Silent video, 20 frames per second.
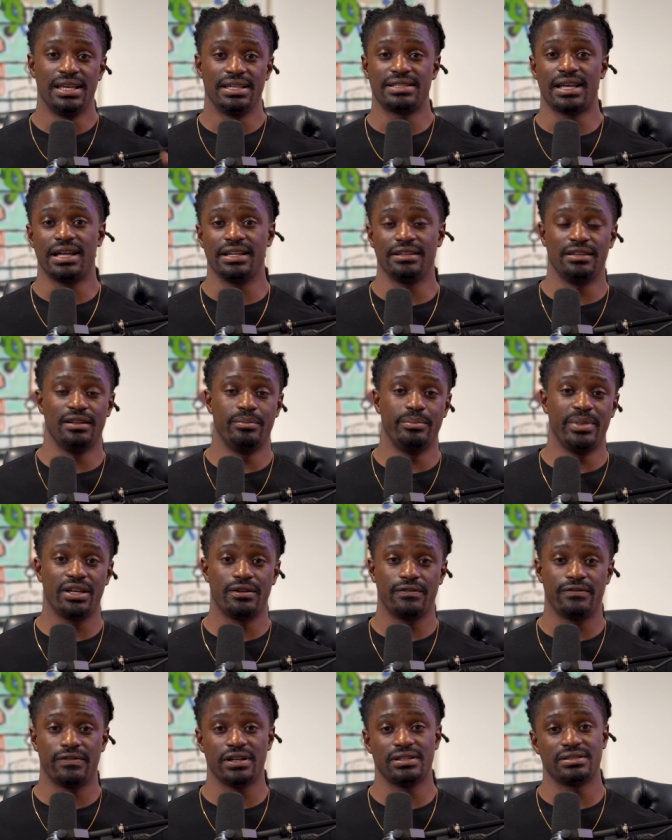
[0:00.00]
inside of the
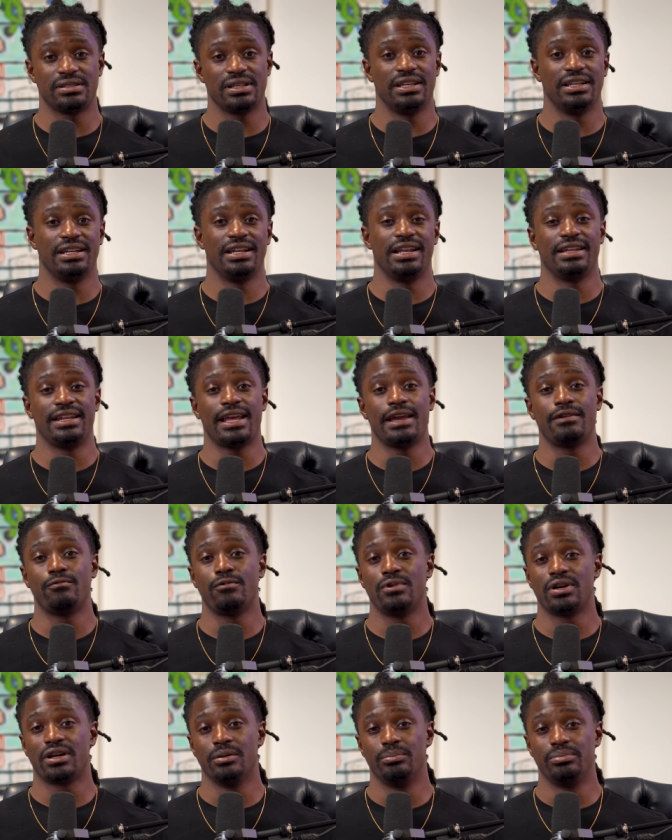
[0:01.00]
metaverse. And then they
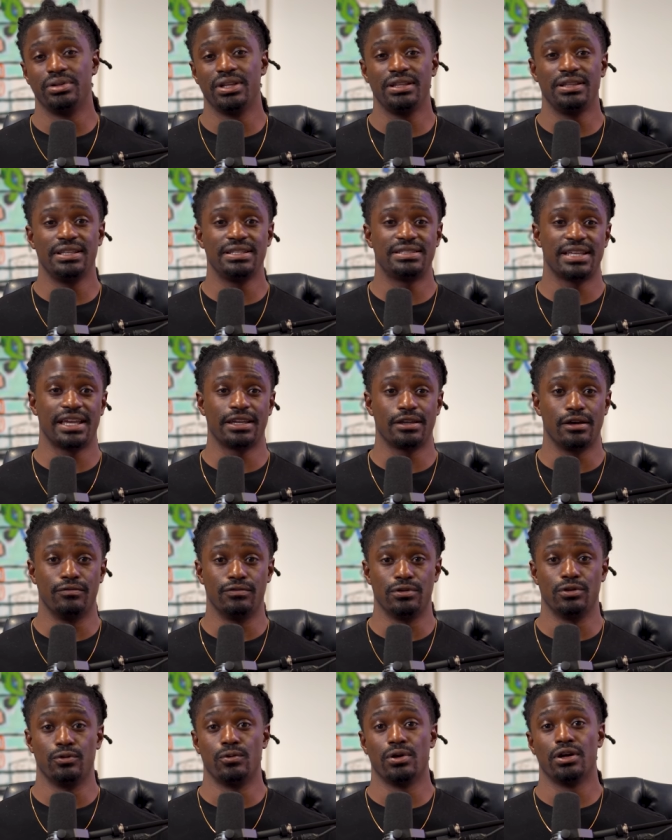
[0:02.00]
will completely take
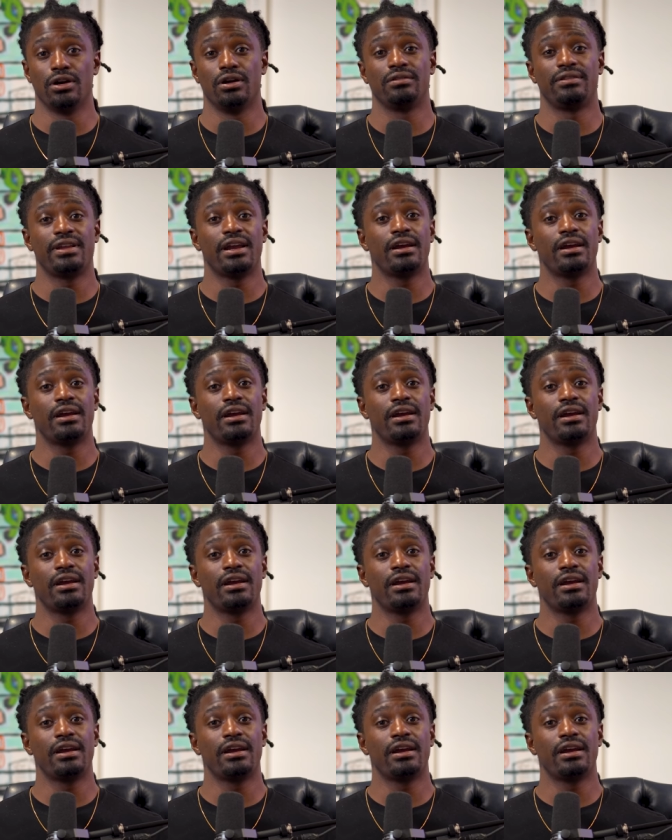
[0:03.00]
over the world.